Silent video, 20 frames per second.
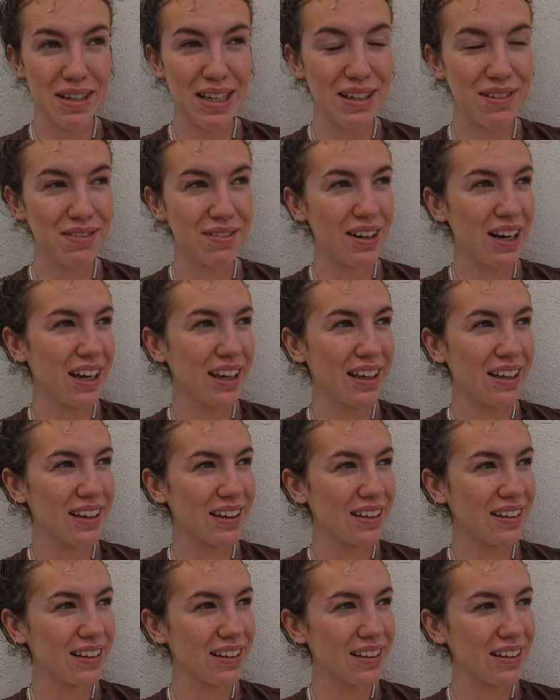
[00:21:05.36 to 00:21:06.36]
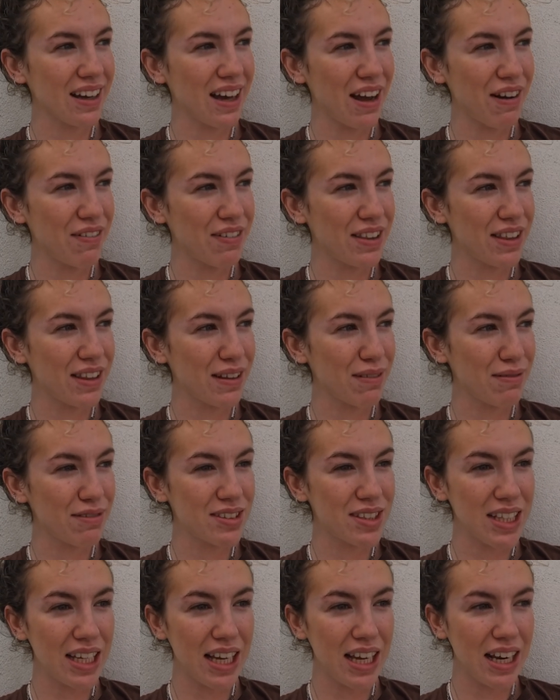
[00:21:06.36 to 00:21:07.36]
believe like everything that we've
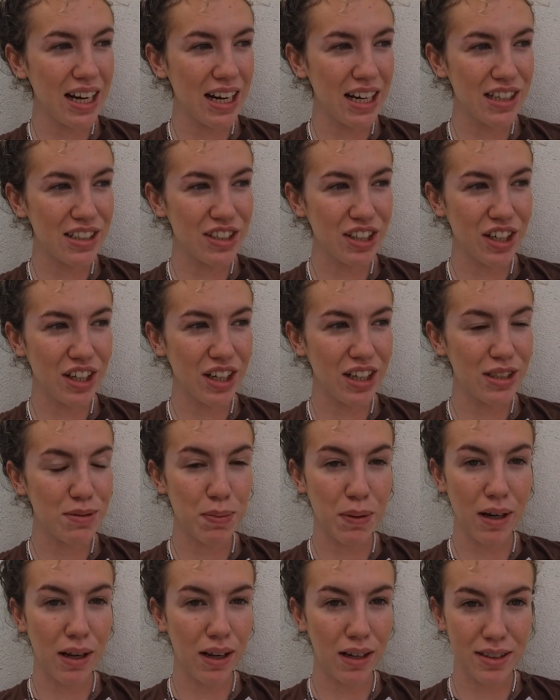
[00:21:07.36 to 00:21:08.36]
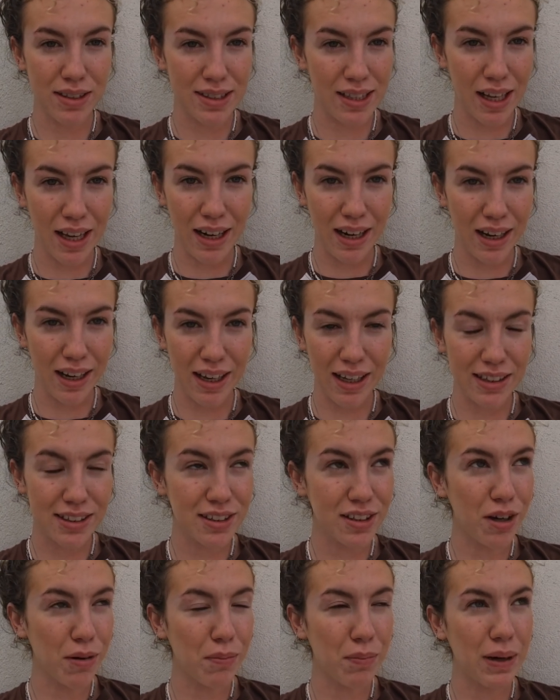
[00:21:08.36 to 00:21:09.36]
seen and done has been insane. Like it's
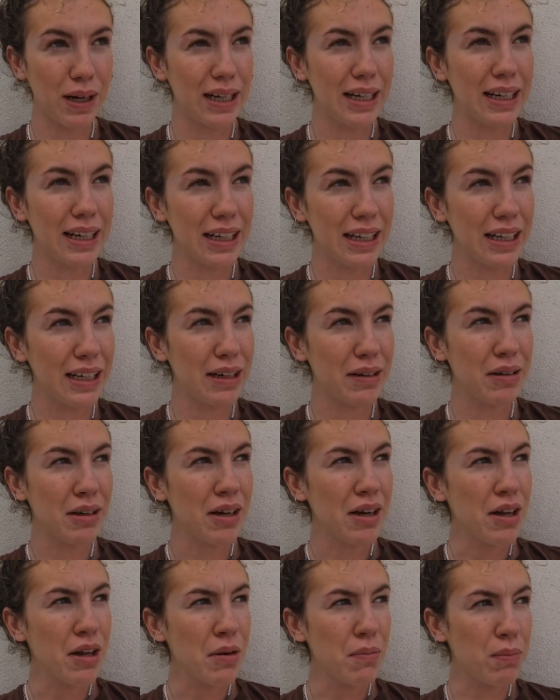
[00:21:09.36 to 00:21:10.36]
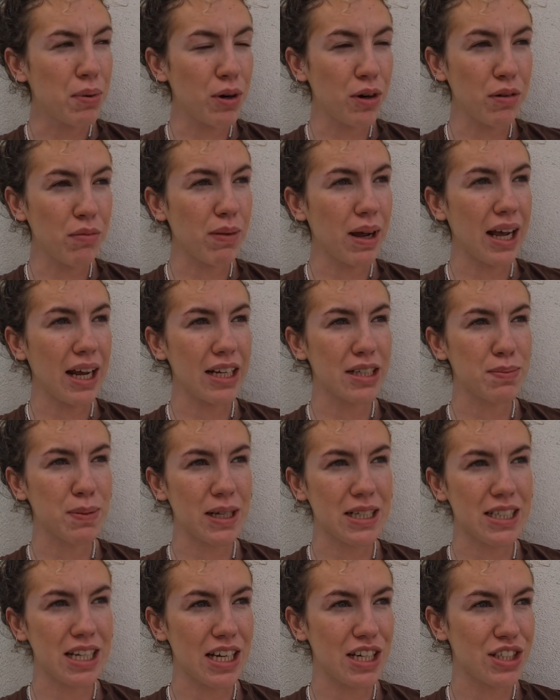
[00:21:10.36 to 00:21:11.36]
completely blown my
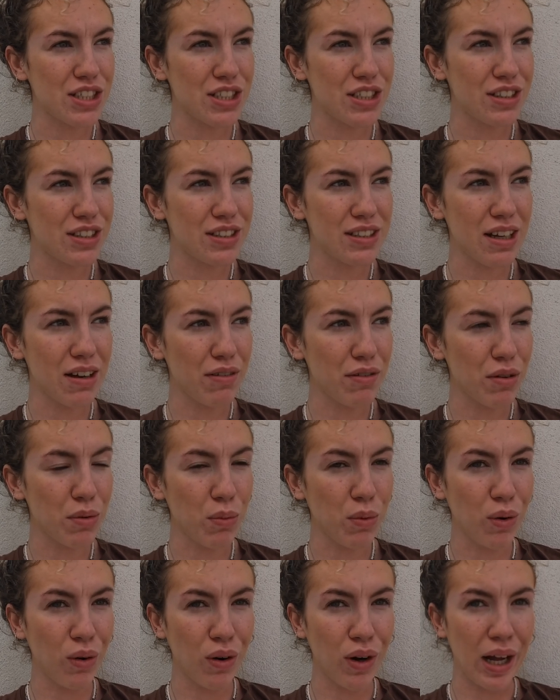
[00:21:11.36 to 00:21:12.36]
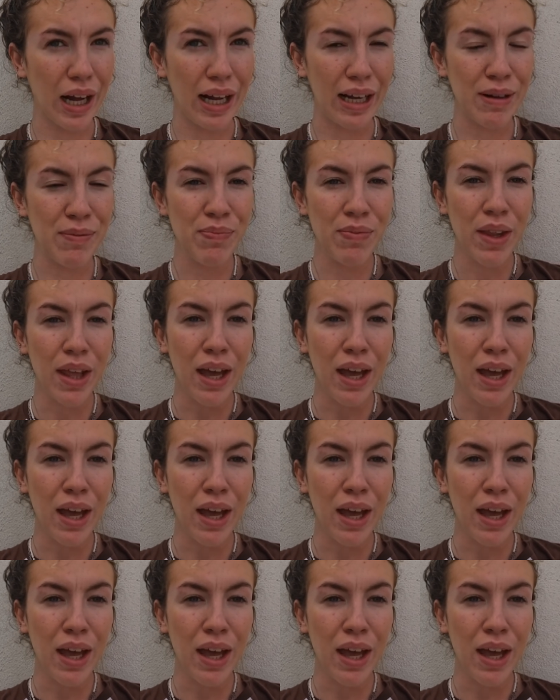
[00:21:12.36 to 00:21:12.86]
expectations out of the water.